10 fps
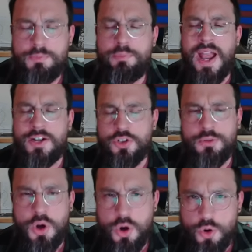Patrick
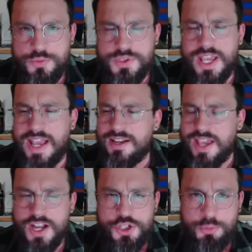Mahomes can't
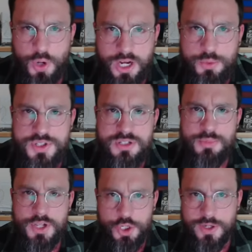catch a break with
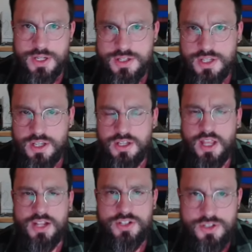some injuries,
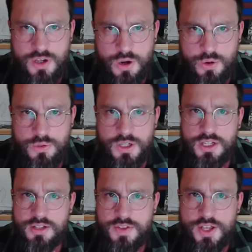and so
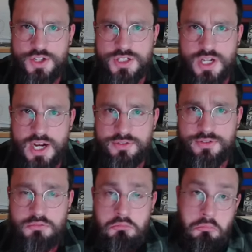they just kind
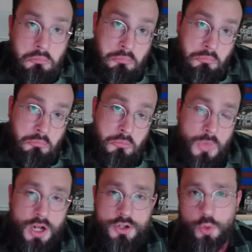of
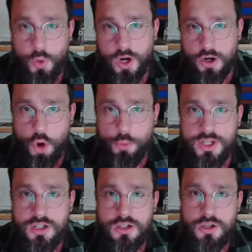underwear
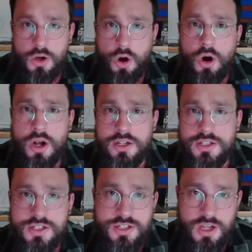gnome on
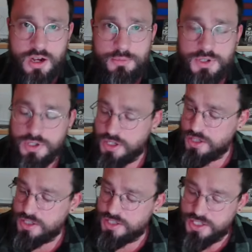some
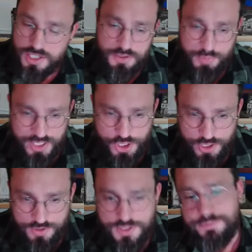
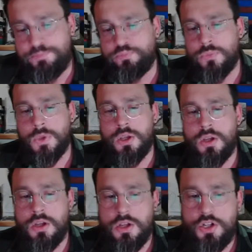suspensions?
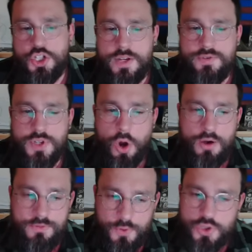Chiefs'
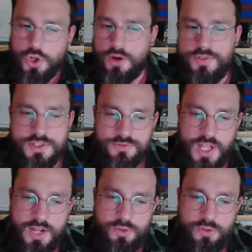first offensive line